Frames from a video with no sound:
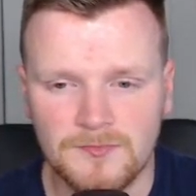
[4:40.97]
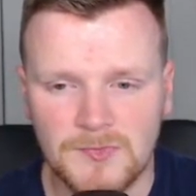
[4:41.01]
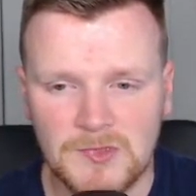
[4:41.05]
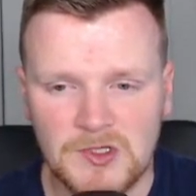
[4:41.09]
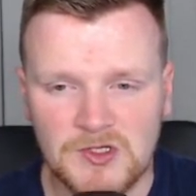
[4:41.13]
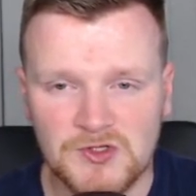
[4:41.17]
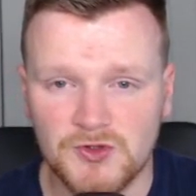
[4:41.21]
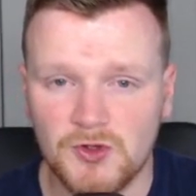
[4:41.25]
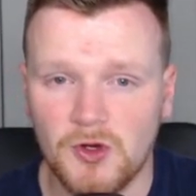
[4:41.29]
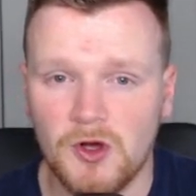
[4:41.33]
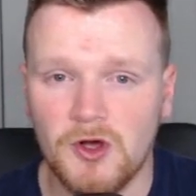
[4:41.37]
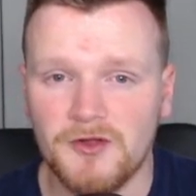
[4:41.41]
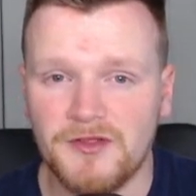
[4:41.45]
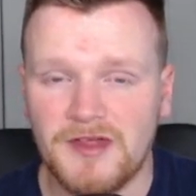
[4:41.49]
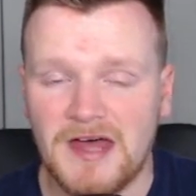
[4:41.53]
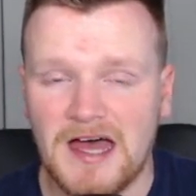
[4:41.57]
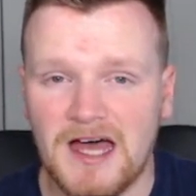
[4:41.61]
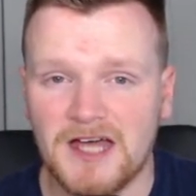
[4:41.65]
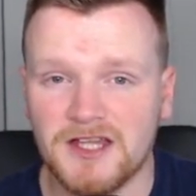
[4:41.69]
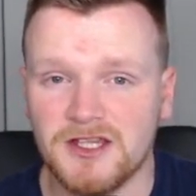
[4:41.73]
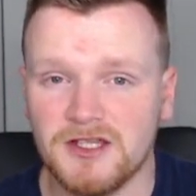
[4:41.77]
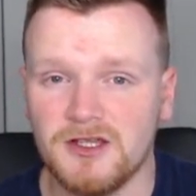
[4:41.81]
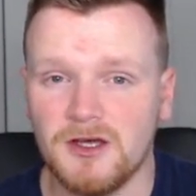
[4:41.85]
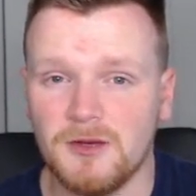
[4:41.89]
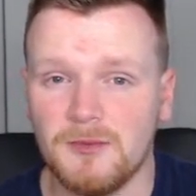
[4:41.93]
So all that
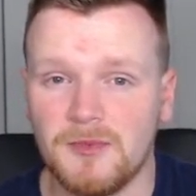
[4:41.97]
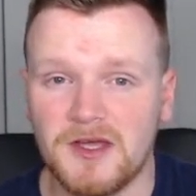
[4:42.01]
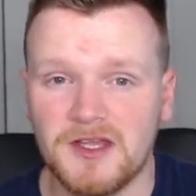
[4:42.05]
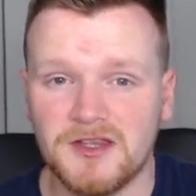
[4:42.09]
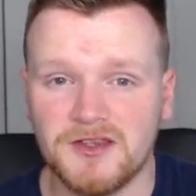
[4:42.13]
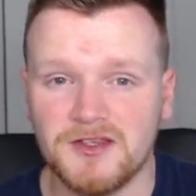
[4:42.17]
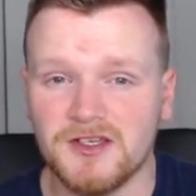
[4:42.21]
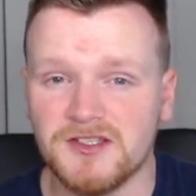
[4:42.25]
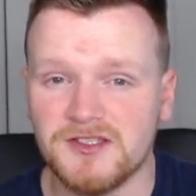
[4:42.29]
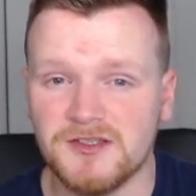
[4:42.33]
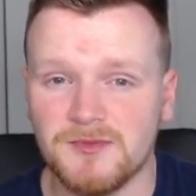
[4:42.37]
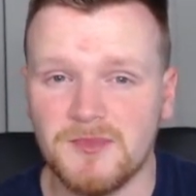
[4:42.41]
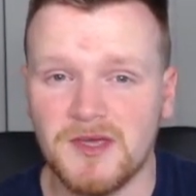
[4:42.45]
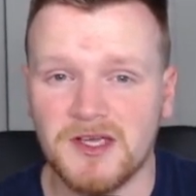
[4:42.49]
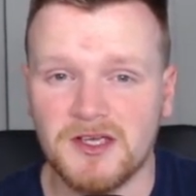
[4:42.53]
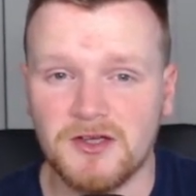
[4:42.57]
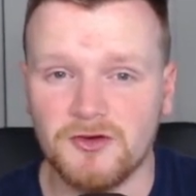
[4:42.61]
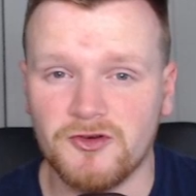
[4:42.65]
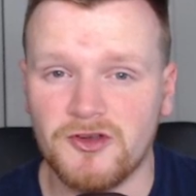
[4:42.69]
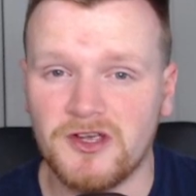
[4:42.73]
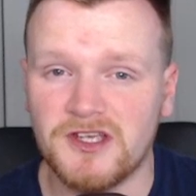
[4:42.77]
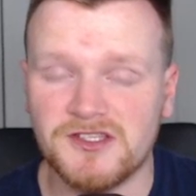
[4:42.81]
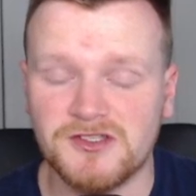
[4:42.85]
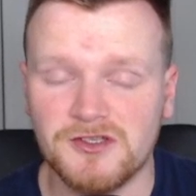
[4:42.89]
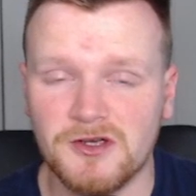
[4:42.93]
adding up, it doesn't make a
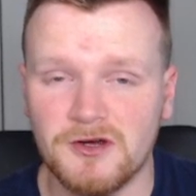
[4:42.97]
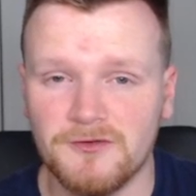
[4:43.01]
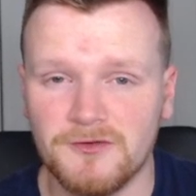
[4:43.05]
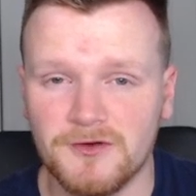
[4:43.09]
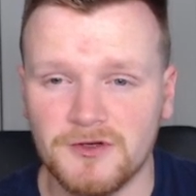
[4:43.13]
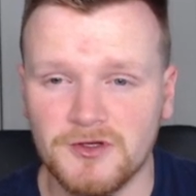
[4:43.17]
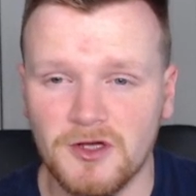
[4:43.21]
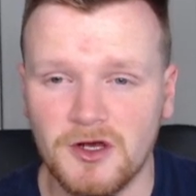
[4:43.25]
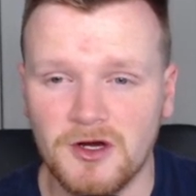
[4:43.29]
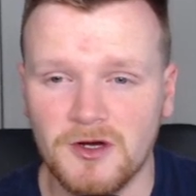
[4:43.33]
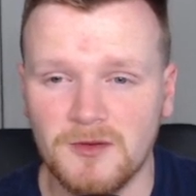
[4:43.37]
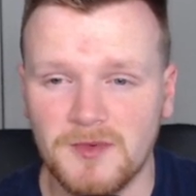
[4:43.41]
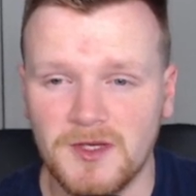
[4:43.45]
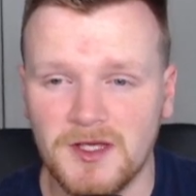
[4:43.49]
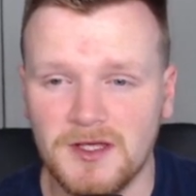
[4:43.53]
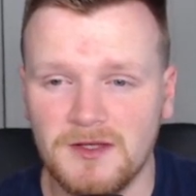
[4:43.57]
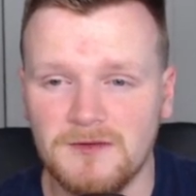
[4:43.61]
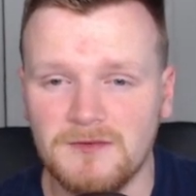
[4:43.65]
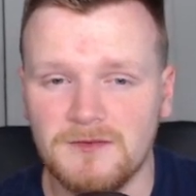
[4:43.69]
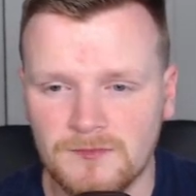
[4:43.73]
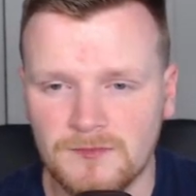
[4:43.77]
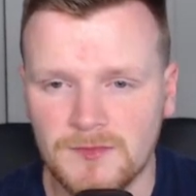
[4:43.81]
great start for Derby.